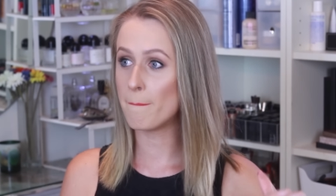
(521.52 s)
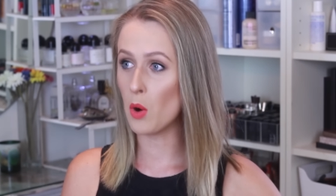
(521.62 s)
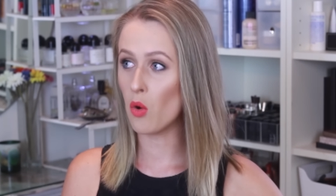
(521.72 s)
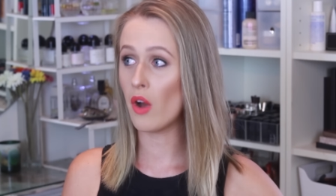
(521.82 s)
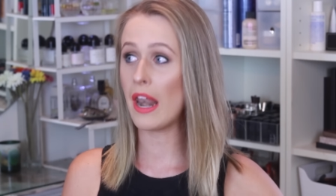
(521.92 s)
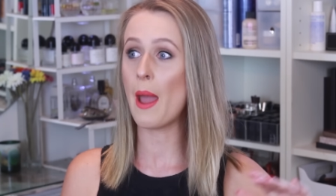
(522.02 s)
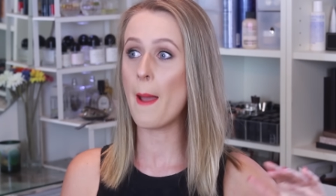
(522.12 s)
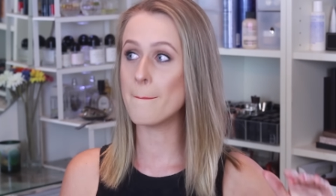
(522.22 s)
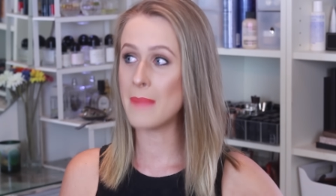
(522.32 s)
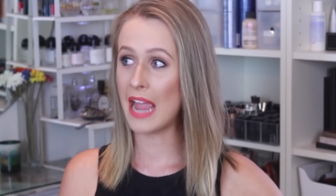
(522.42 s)
born
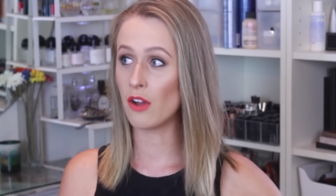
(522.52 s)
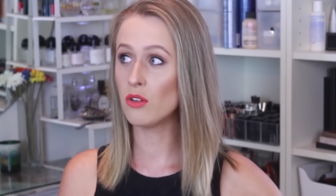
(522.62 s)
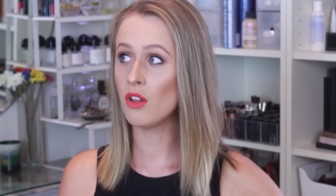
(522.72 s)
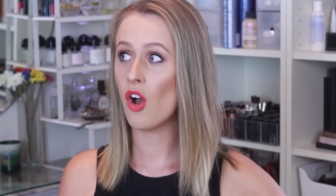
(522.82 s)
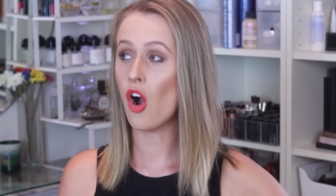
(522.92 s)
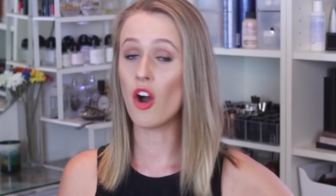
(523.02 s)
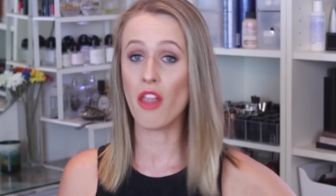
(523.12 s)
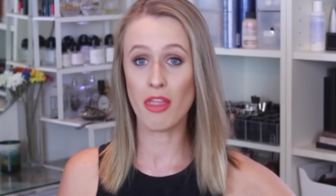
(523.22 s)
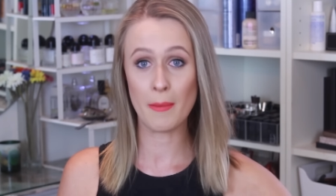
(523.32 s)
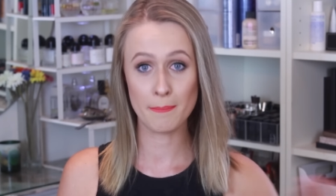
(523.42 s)
male
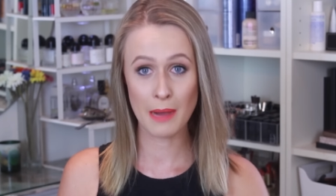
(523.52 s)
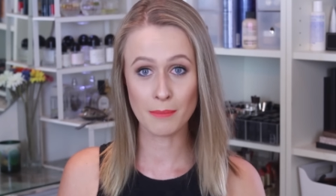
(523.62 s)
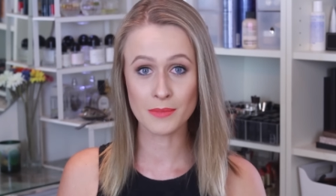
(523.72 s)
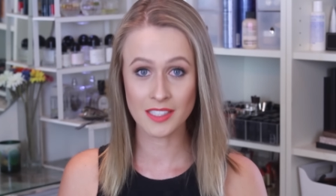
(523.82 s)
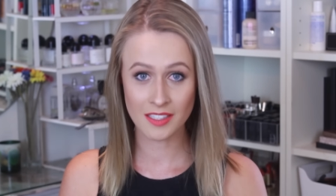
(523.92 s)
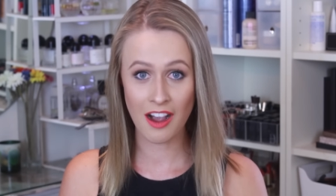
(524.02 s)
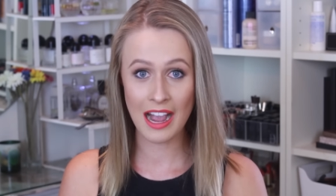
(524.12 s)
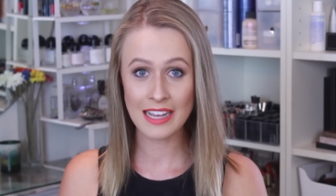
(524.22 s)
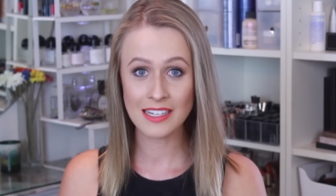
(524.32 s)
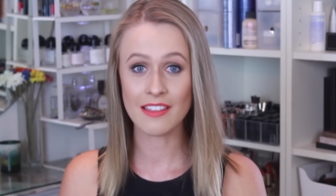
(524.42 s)
on the mum's
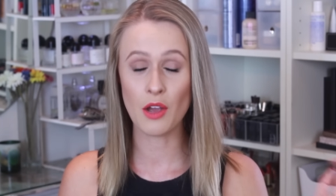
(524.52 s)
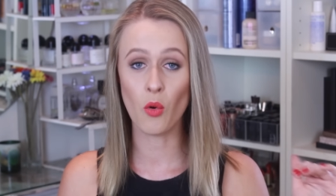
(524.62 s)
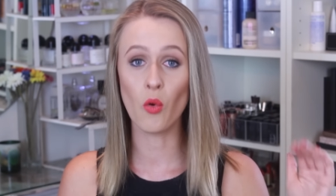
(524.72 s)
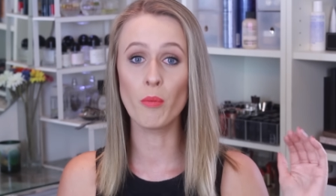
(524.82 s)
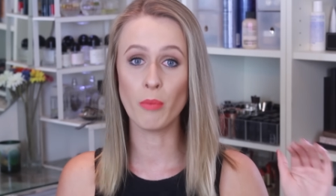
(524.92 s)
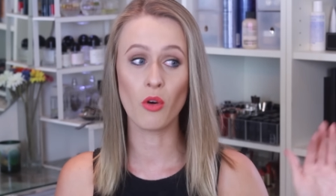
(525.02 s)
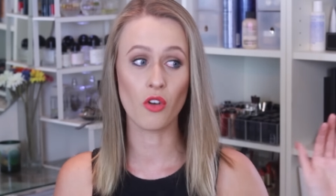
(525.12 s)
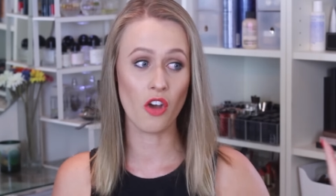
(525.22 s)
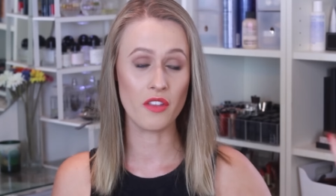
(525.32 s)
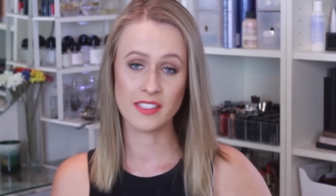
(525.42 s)
side, they're all
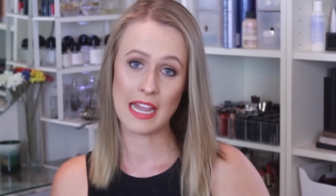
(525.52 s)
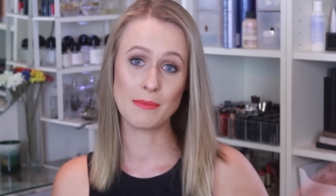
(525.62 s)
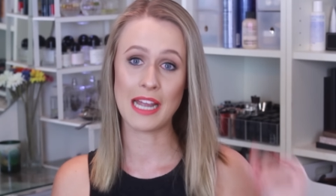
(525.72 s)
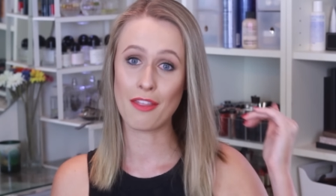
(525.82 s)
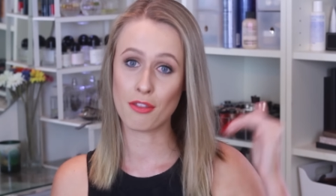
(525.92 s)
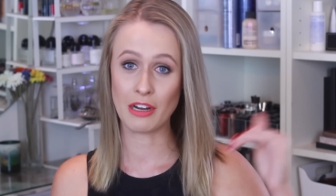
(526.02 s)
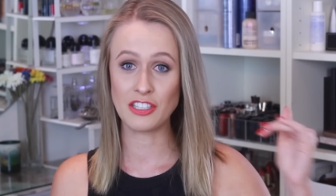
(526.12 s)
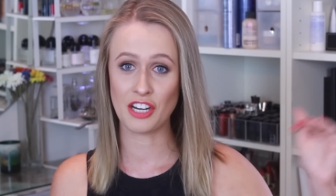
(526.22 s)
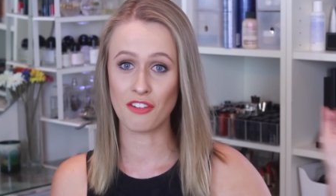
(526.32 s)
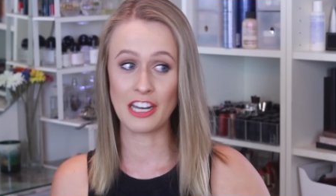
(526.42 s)
born on the same day,
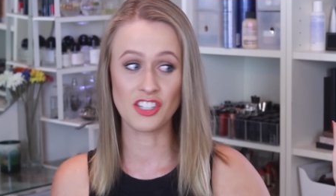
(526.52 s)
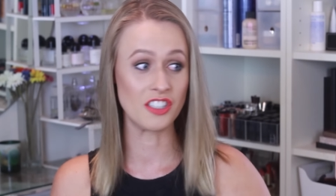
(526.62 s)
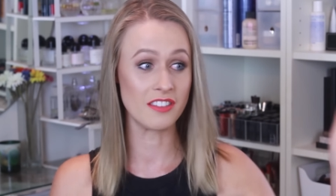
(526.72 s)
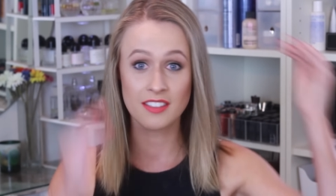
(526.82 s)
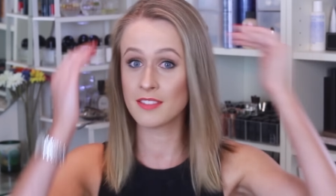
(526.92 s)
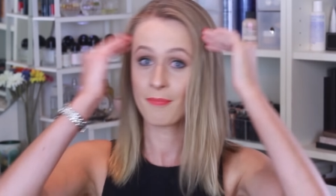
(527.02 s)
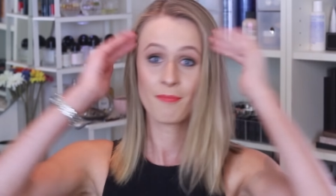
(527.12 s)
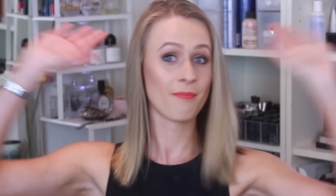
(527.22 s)
3 generations.